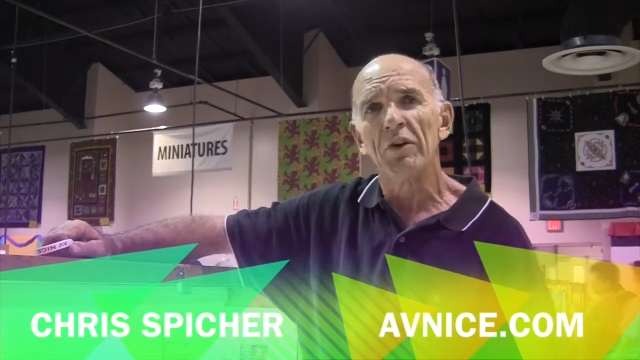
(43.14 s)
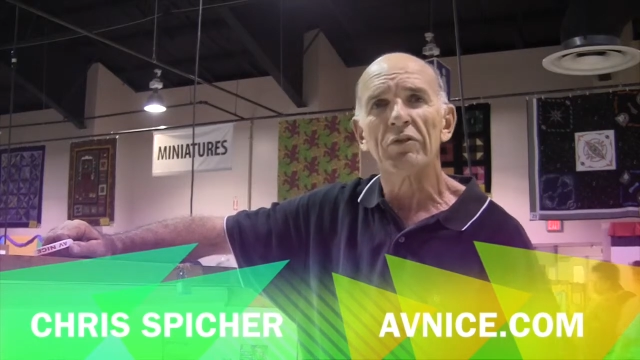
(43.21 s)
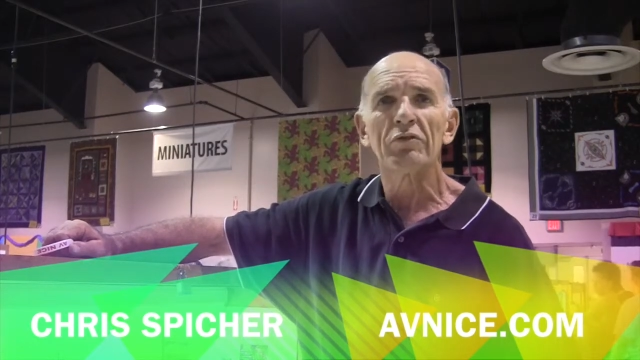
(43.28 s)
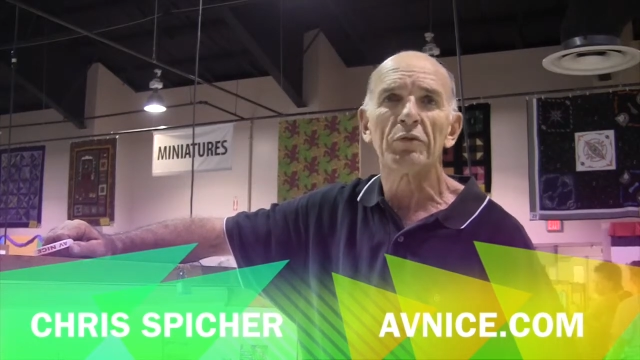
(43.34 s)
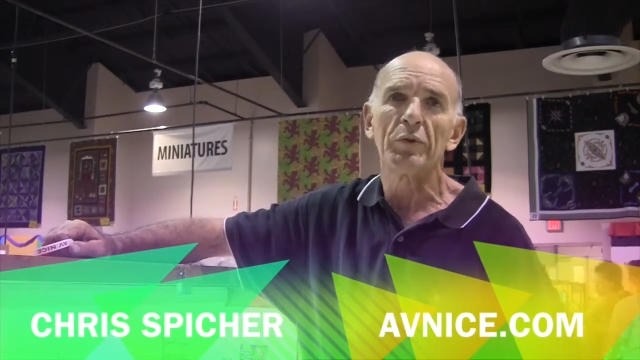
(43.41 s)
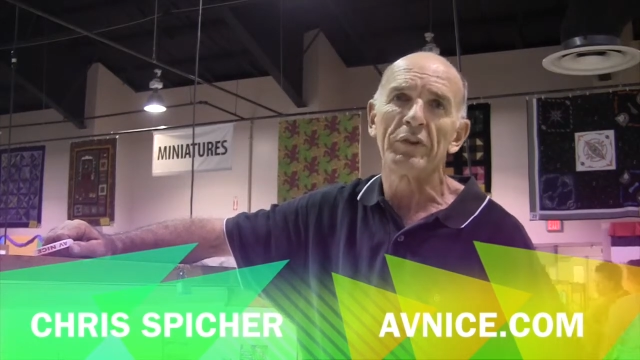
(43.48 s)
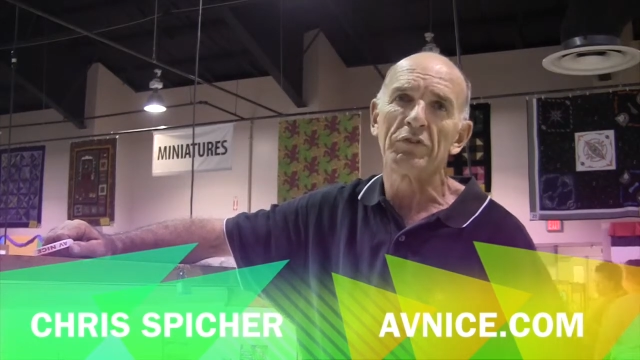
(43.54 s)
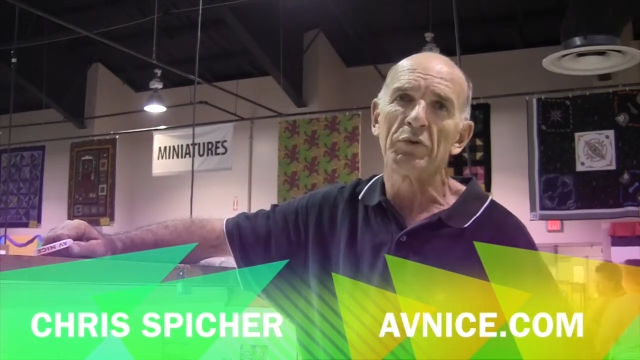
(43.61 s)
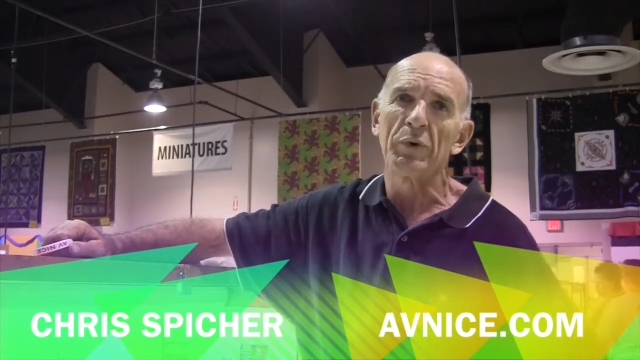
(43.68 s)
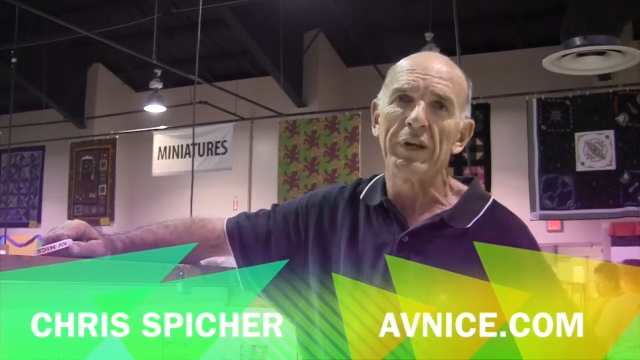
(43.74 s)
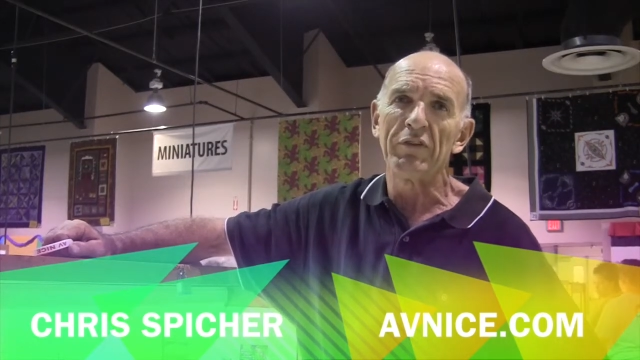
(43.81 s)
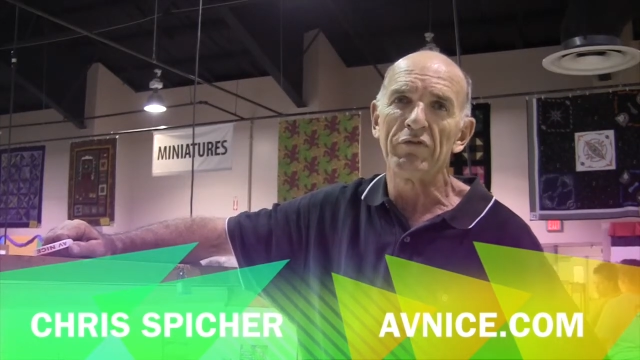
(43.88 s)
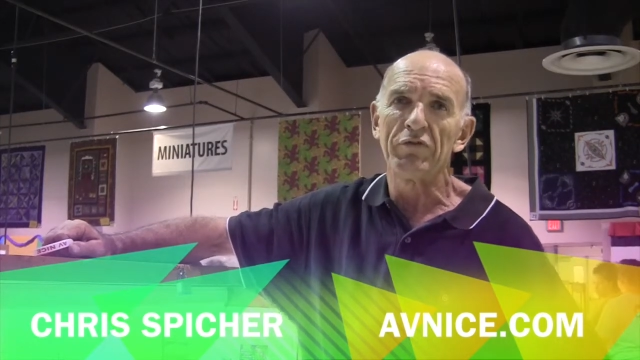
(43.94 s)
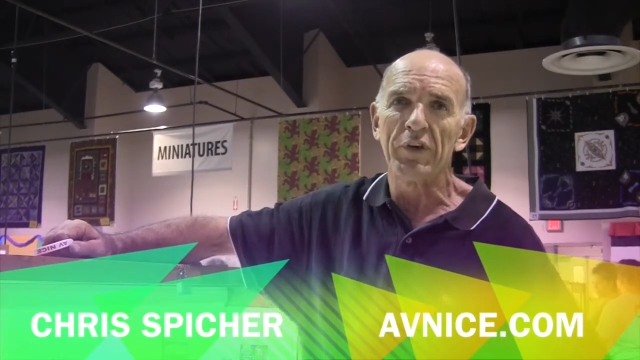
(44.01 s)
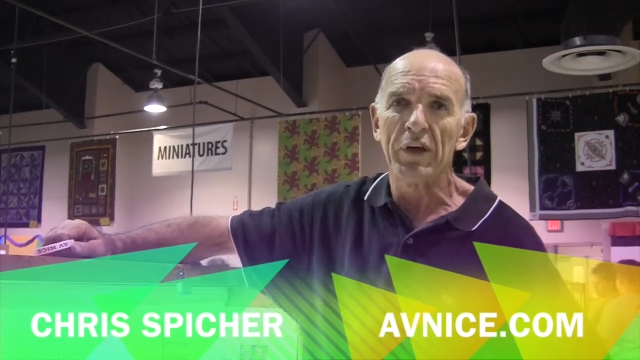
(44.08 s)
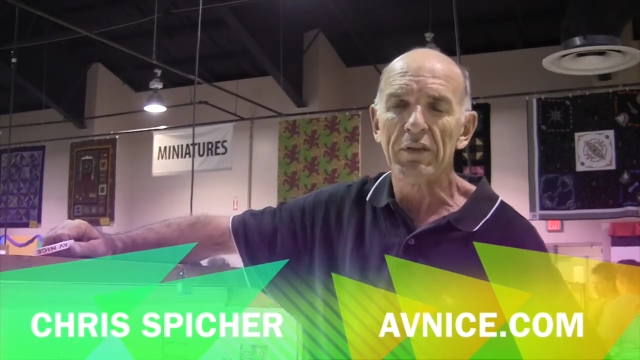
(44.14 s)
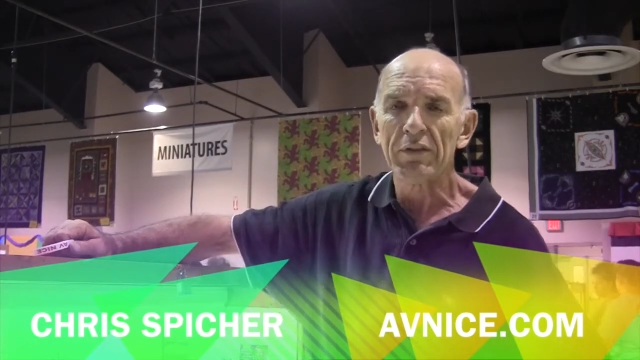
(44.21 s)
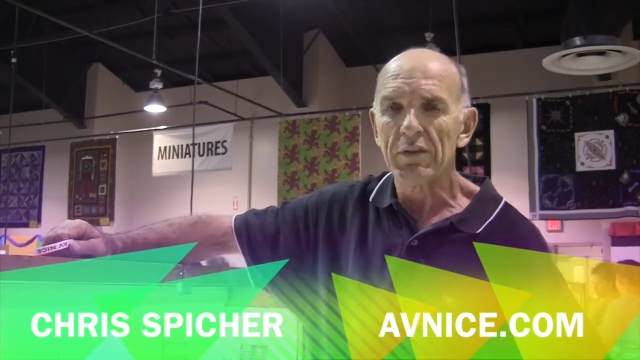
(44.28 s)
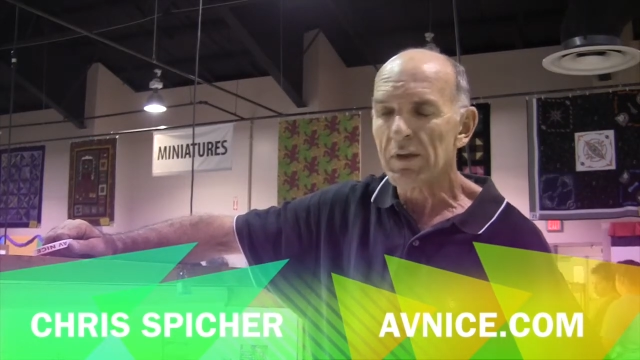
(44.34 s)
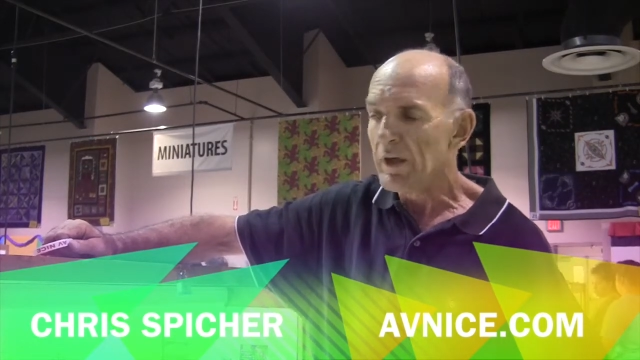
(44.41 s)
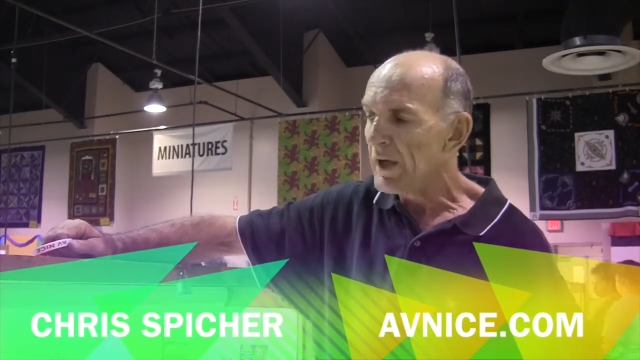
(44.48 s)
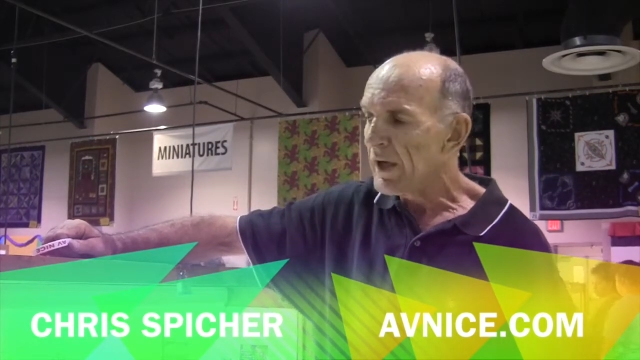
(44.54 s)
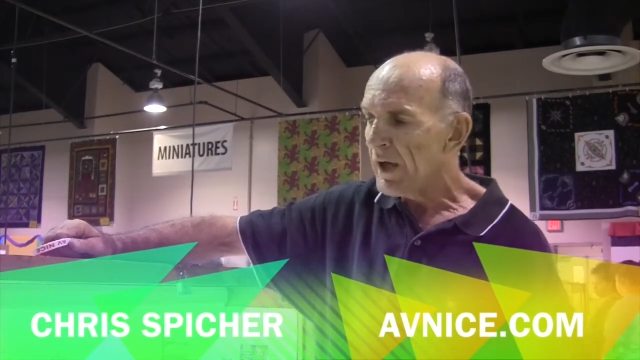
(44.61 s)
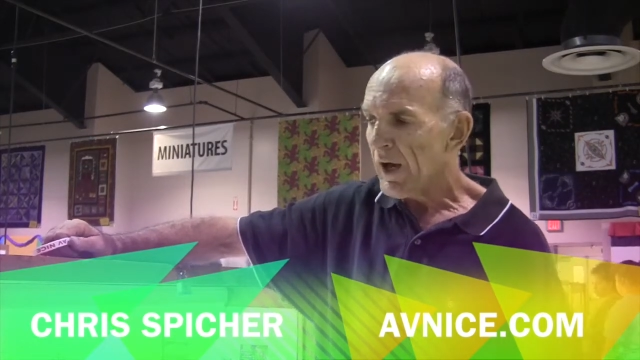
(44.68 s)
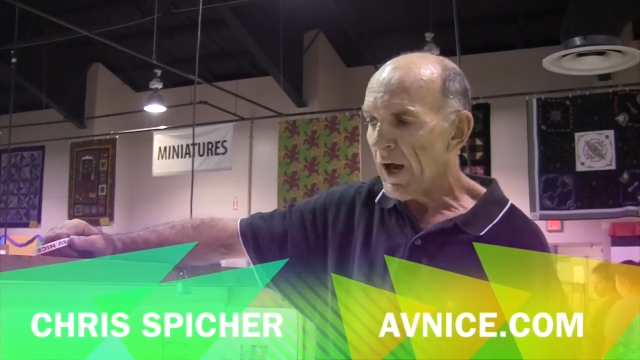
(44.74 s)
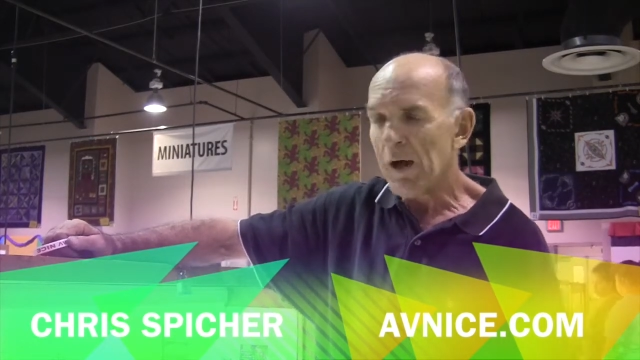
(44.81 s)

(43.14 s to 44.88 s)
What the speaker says: goes through the 25th.